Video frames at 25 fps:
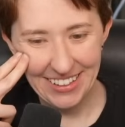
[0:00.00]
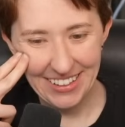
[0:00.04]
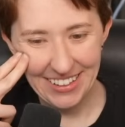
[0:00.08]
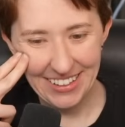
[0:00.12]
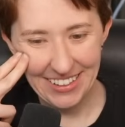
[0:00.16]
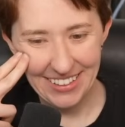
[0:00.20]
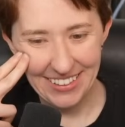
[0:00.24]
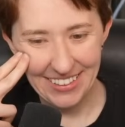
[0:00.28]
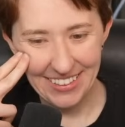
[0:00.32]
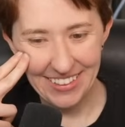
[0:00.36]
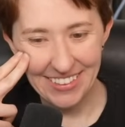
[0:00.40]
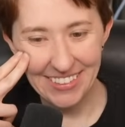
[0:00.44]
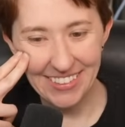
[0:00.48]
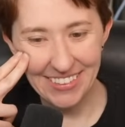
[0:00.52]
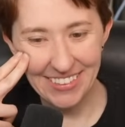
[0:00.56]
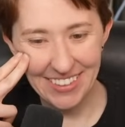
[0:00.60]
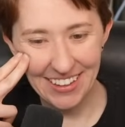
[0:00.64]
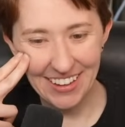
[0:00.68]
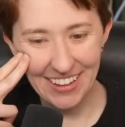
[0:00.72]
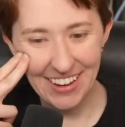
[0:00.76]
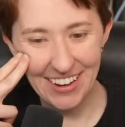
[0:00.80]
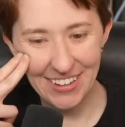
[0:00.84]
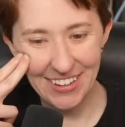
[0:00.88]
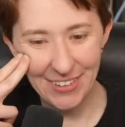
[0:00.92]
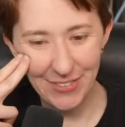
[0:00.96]
This is the
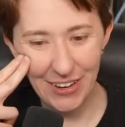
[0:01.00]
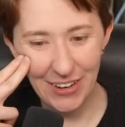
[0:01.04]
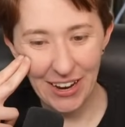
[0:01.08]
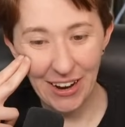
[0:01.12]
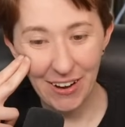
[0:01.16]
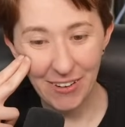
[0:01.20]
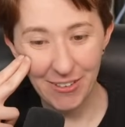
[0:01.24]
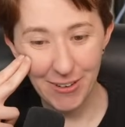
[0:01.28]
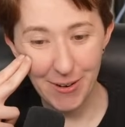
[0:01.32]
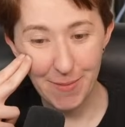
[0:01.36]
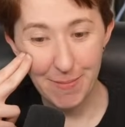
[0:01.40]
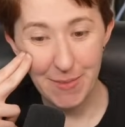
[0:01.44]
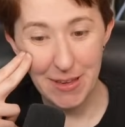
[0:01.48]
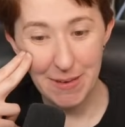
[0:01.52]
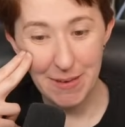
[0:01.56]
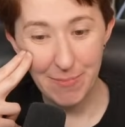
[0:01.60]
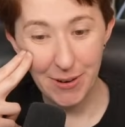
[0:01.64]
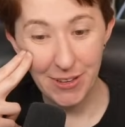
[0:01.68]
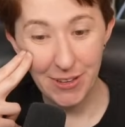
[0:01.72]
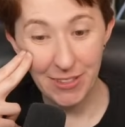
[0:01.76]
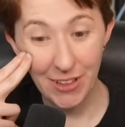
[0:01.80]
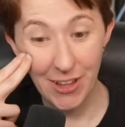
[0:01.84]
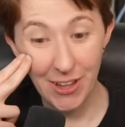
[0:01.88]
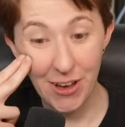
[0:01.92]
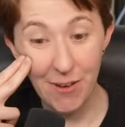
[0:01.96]
kind of character
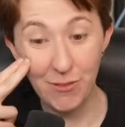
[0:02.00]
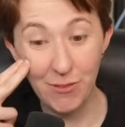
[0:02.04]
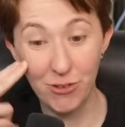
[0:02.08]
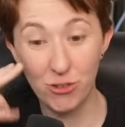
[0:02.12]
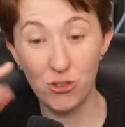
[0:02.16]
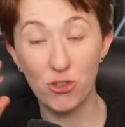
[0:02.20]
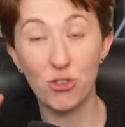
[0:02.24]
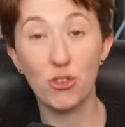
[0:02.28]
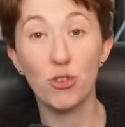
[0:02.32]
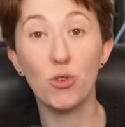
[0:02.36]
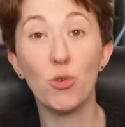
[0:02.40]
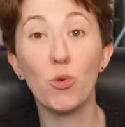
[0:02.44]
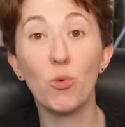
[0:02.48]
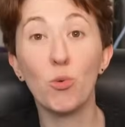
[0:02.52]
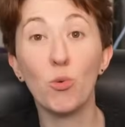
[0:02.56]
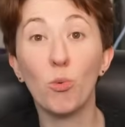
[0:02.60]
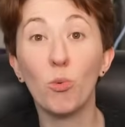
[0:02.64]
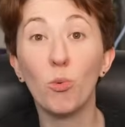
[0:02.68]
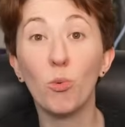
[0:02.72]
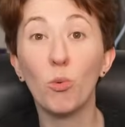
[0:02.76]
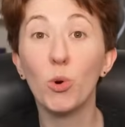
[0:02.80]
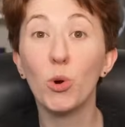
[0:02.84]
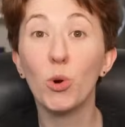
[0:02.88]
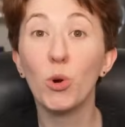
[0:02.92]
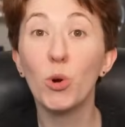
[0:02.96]
Meatbun loves,
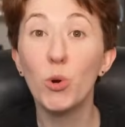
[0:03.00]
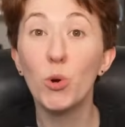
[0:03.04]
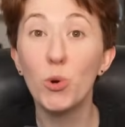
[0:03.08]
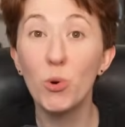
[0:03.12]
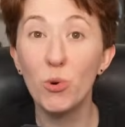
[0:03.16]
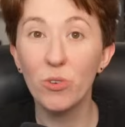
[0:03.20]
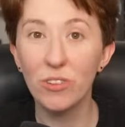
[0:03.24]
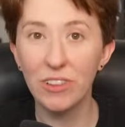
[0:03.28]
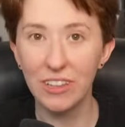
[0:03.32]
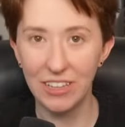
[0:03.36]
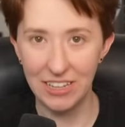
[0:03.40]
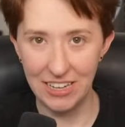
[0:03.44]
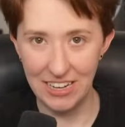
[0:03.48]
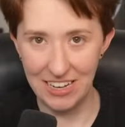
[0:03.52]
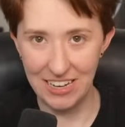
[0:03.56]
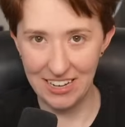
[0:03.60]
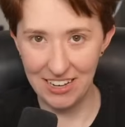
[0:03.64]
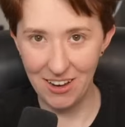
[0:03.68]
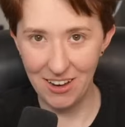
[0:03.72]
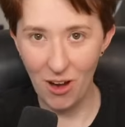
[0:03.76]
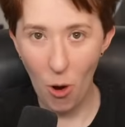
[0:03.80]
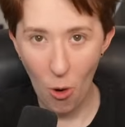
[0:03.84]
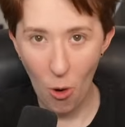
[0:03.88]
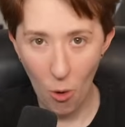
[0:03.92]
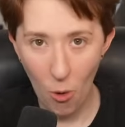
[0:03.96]
truly.
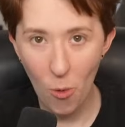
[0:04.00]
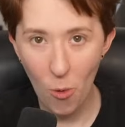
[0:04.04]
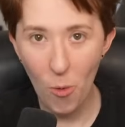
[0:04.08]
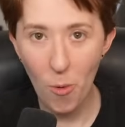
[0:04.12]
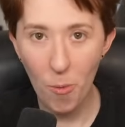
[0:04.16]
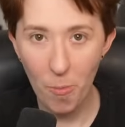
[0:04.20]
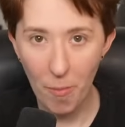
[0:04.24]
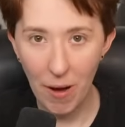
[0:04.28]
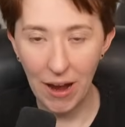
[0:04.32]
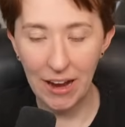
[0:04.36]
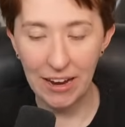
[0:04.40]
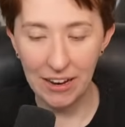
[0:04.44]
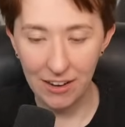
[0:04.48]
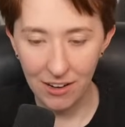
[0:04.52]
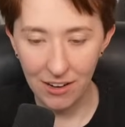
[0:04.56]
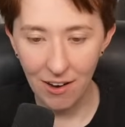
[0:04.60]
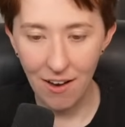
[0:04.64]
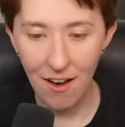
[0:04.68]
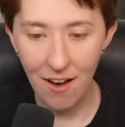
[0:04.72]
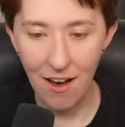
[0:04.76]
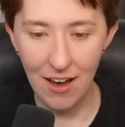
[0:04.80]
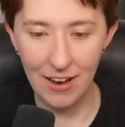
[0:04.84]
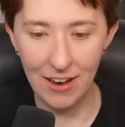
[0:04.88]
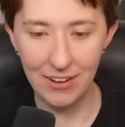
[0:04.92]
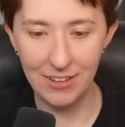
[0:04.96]
Oh my
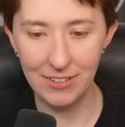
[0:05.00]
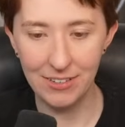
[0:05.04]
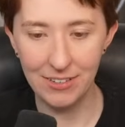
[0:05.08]
god.